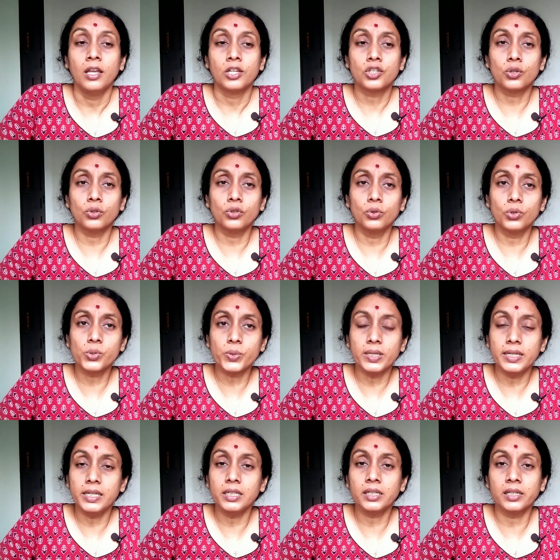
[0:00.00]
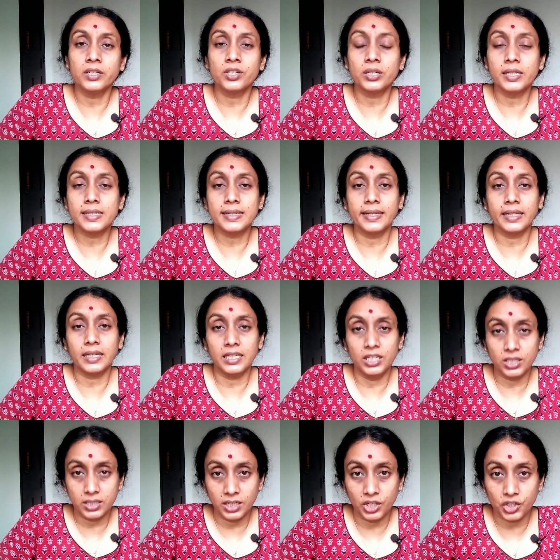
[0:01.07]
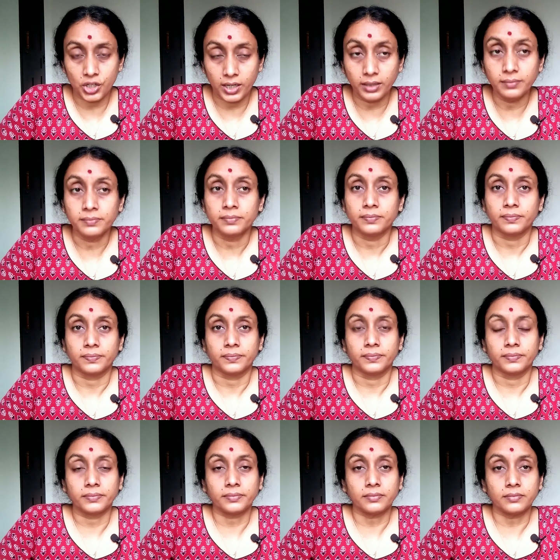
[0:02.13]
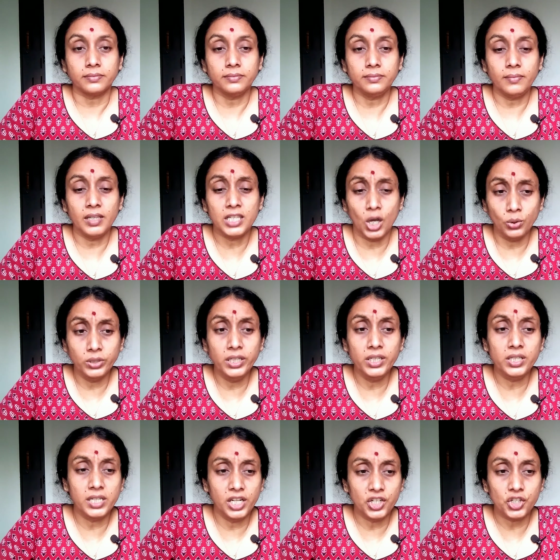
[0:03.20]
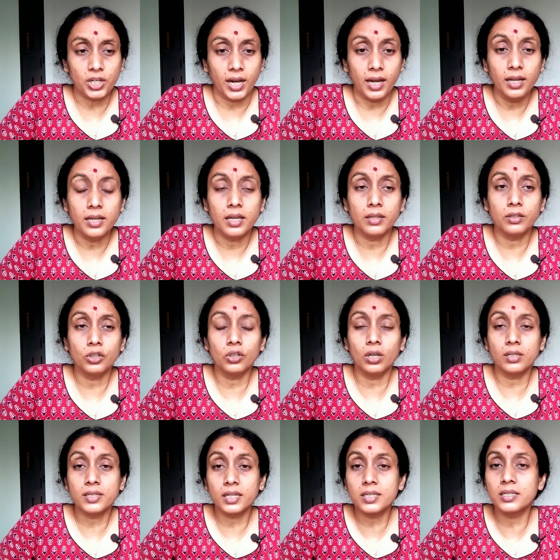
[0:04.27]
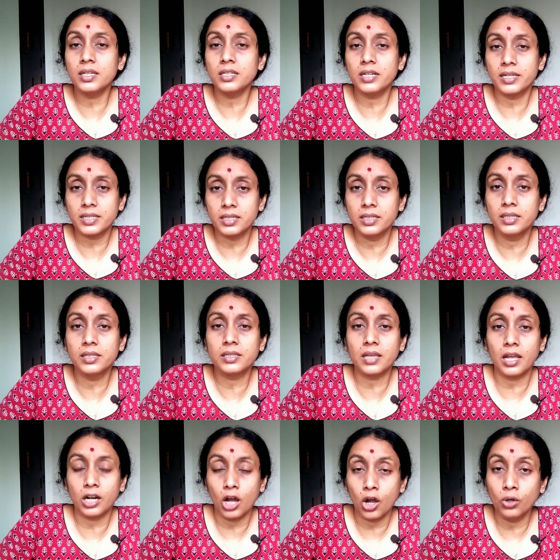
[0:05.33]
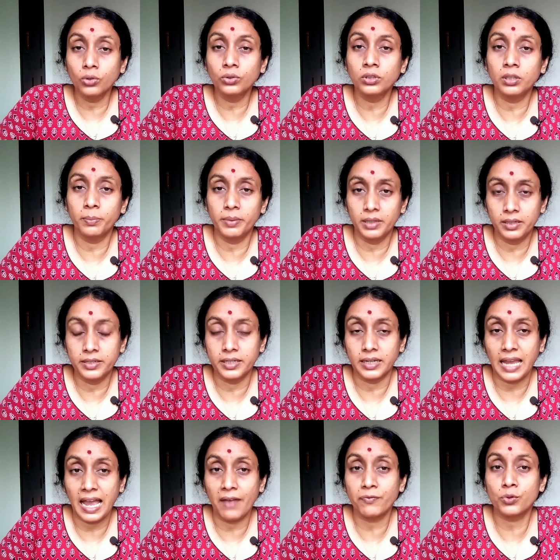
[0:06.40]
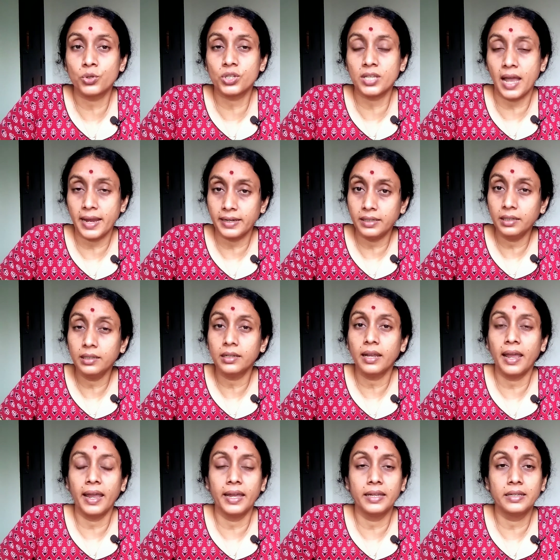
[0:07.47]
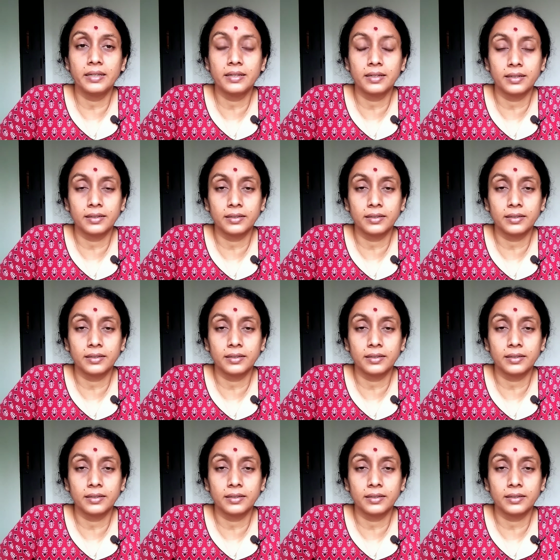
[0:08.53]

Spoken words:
So usually in countries like East Asia, Southeast Asia, 60 residents around the building have to sign and